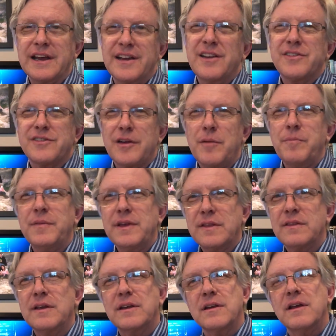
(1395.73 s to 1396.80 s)
And it's something
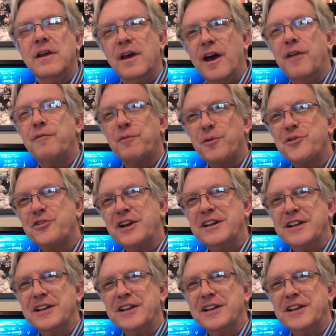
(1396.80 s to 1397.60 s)
that, unfortunately,